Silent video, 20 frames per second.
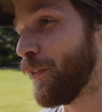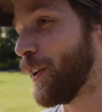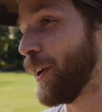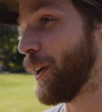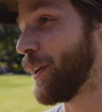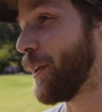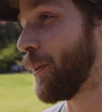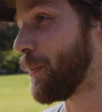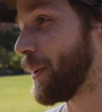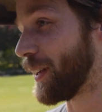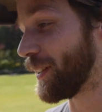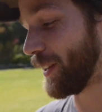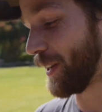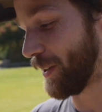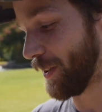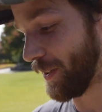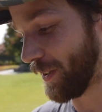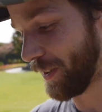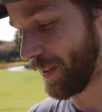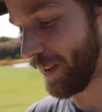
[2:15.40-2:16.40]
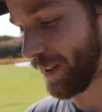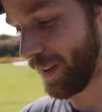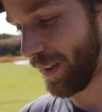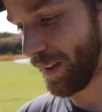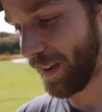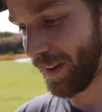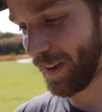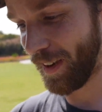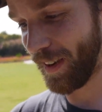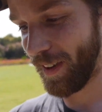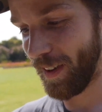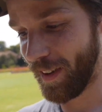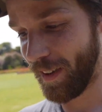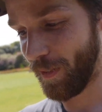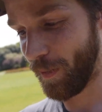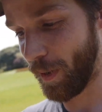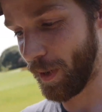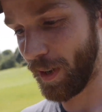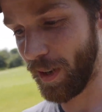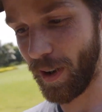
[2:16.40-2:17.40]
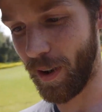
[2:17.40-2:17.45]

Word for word: over here, no big deal. Where'd he